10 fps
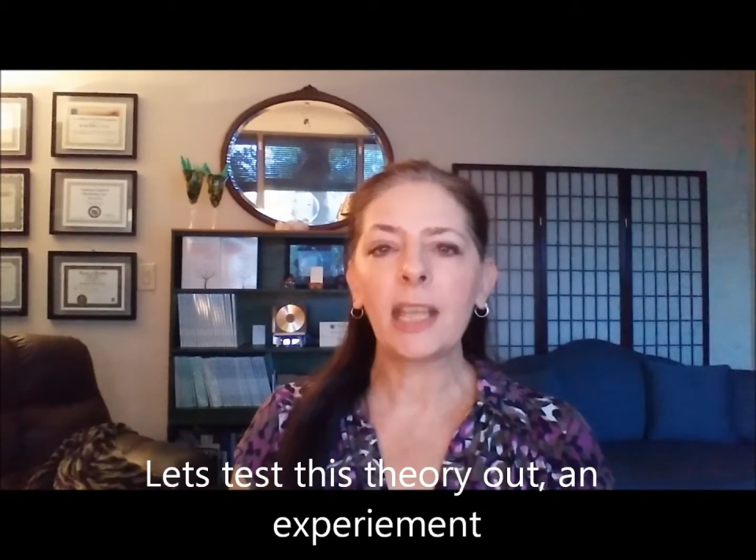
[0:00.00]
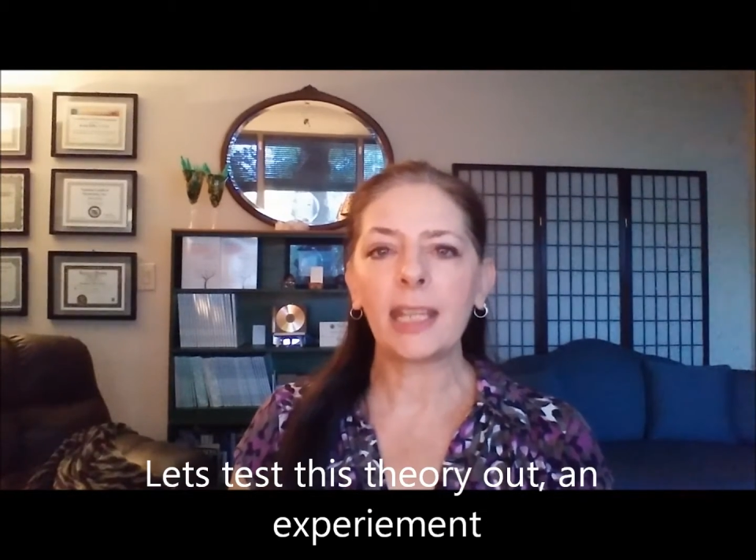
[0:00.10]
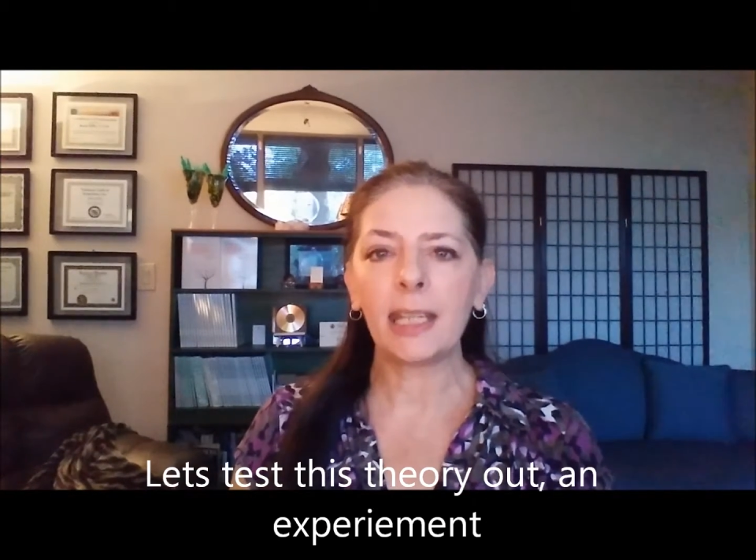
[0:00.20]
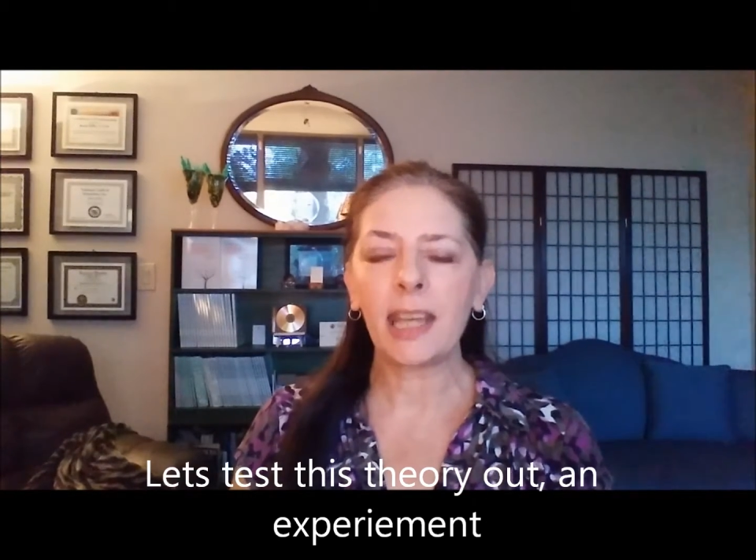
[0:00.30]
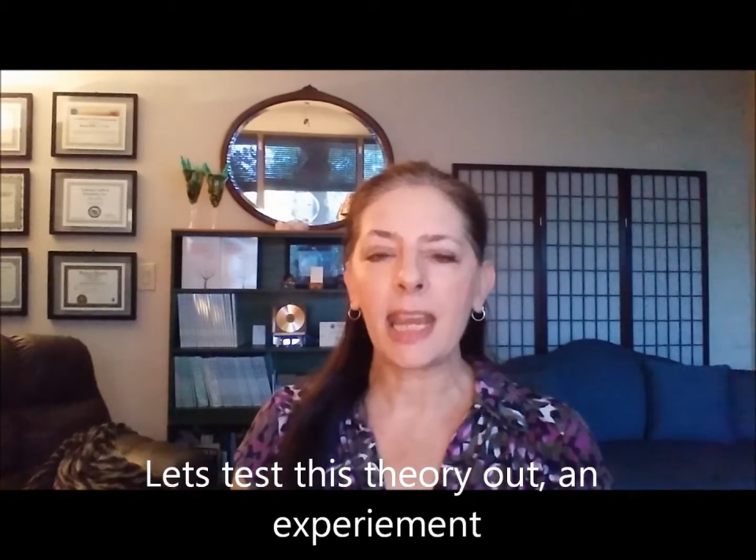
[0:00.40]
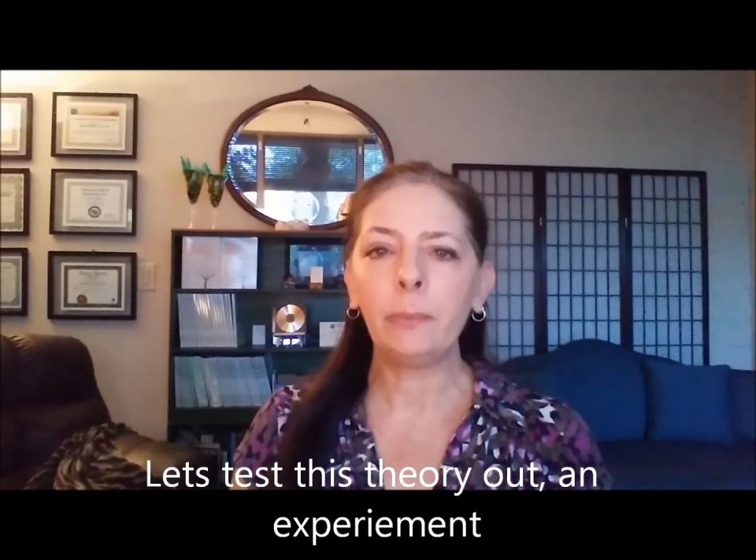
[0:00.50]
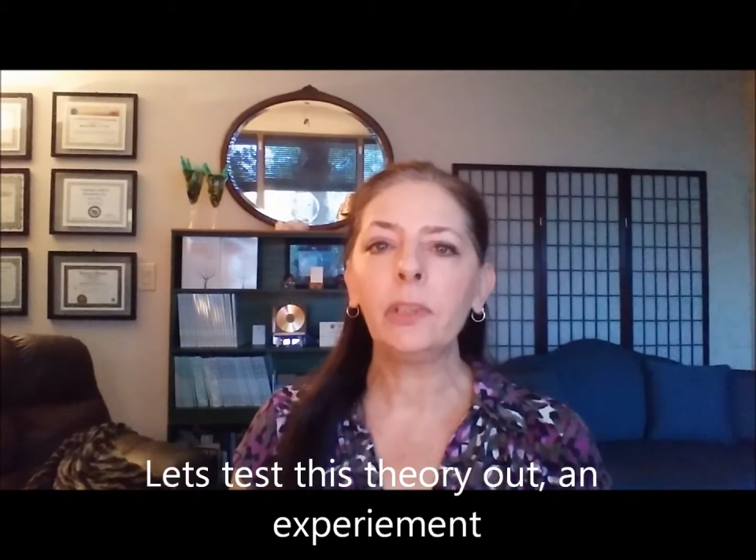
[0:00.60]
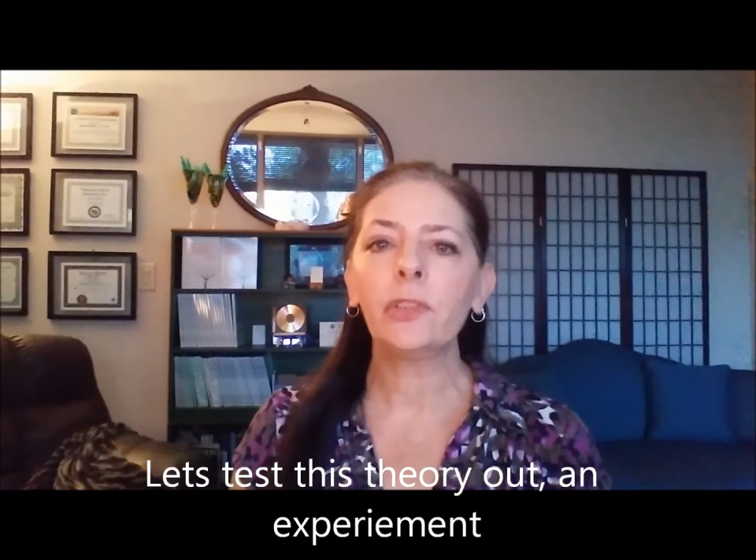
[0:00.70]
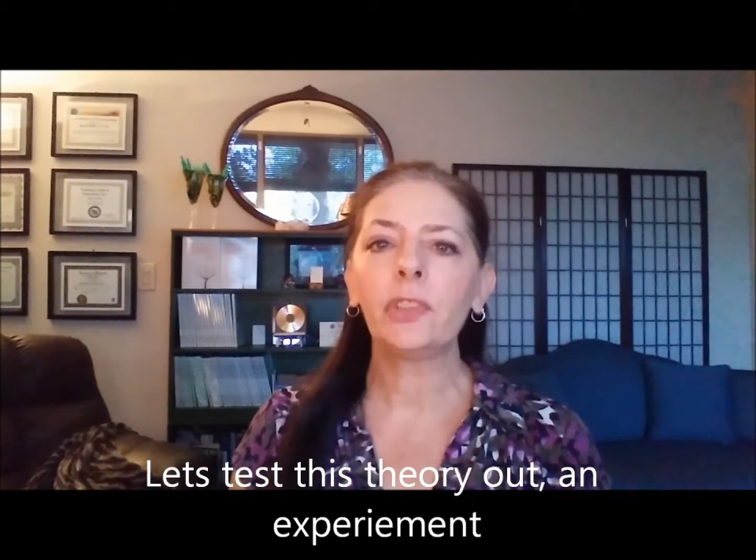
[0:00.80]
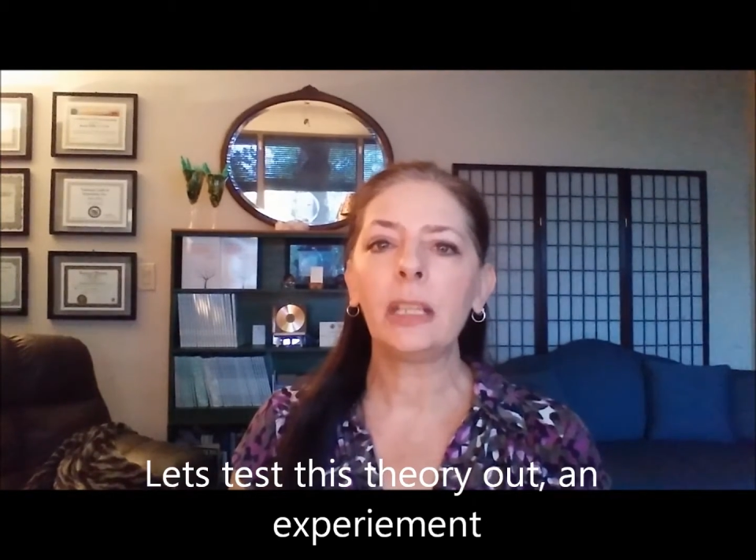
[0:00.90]
that he came
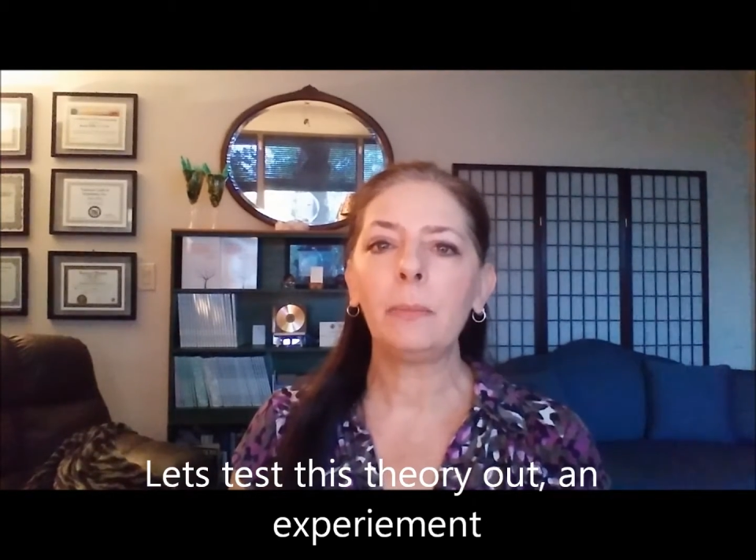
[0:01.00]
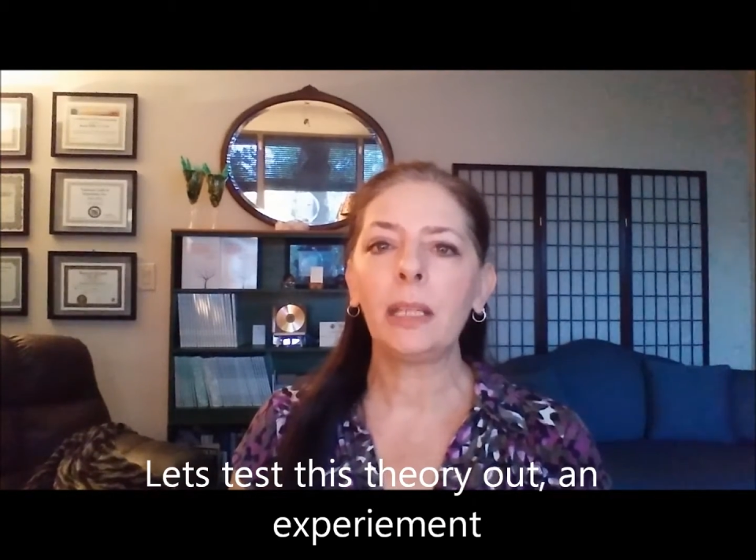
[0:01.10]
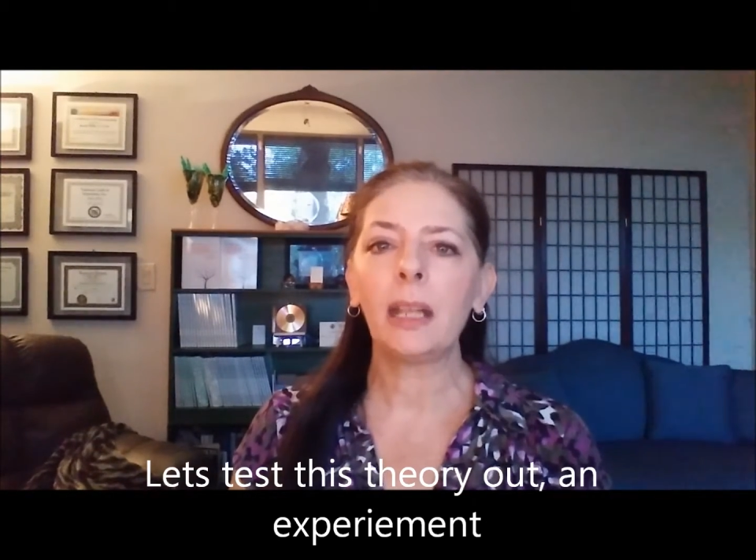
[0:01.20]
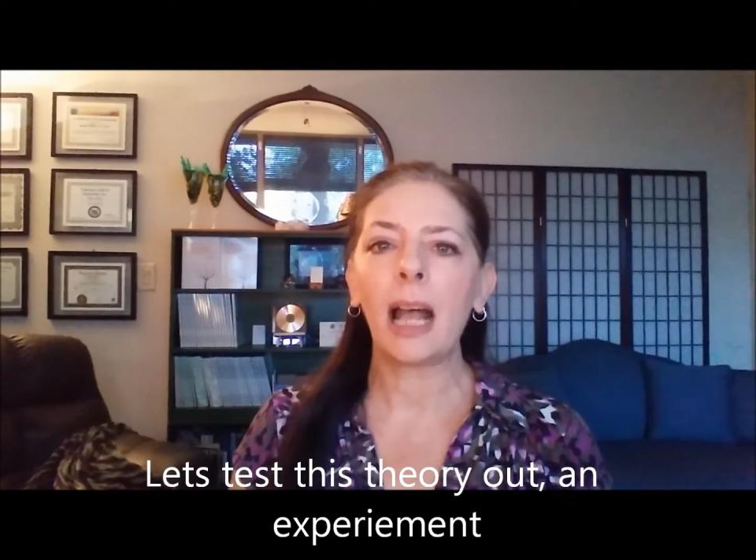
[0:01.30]
to see me,